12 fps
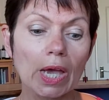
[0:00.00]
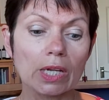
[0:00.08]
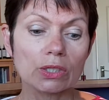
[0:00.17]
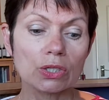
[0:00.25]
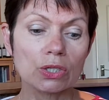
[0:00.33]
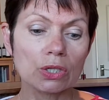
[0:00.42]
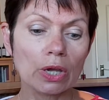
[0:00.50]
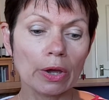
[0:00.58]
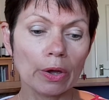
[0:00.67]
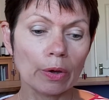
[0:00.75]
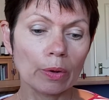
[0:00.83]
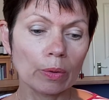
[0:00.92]

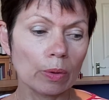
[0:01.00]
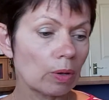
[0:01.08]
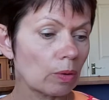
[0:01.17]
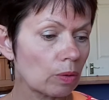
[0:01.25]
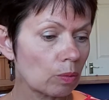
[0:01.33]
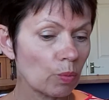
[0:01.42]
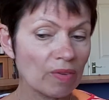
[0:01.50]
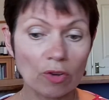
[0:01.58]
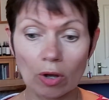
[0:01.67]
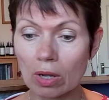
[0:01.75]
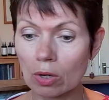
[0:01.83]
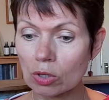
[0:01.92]
So we've
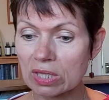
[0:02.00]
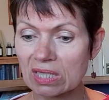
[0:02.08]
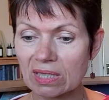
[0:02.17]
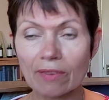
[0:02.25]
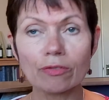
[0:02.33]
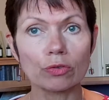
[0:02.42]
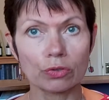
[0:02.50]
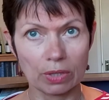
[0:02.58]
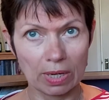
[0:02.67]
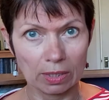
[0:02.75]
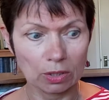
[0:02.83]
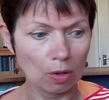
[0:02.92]
got several
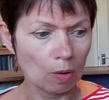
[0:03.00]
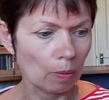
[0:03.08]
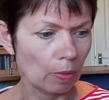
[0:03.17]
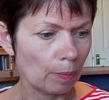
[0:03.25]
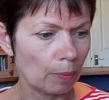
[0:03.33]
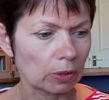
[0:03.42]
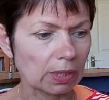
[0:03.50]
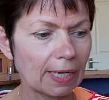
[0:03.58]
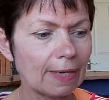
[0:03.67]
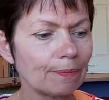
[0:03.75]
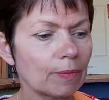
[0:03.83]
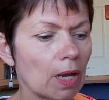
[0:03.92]
things on the
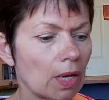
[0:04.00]
body.